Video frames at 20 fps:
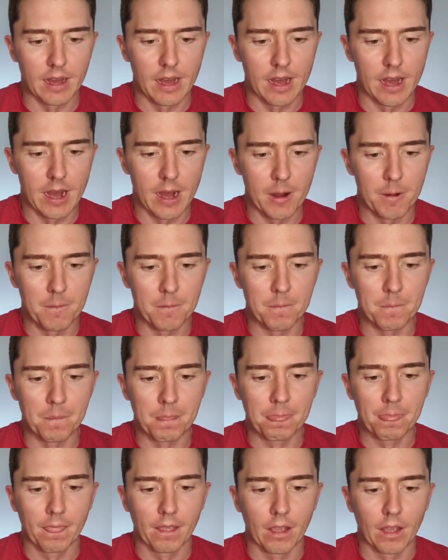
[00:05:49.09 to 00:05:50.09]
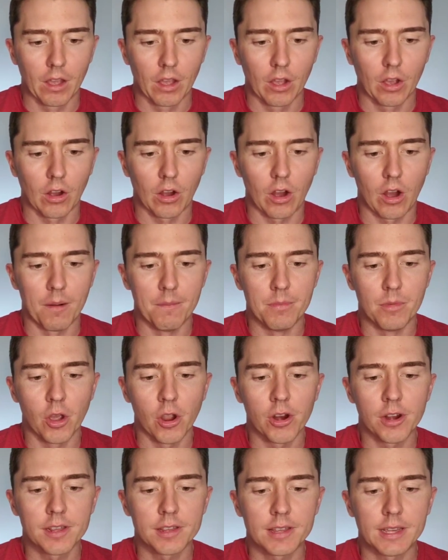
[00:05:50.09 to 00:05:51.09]
I'm
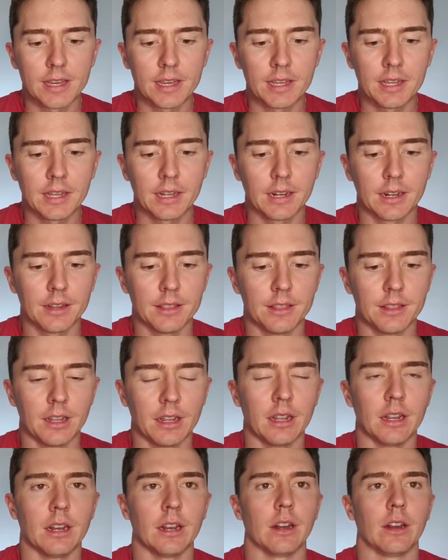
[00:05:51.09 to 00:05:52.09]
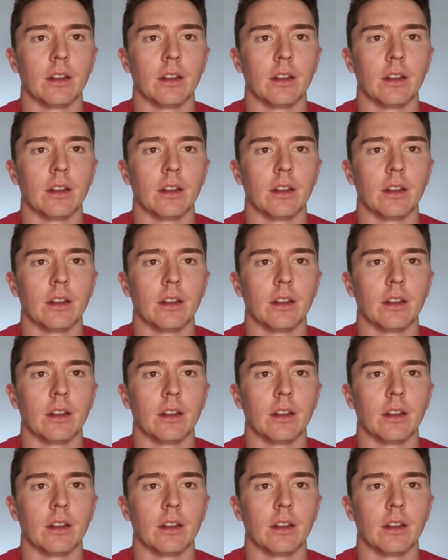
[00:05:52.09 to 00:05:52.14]
noticing that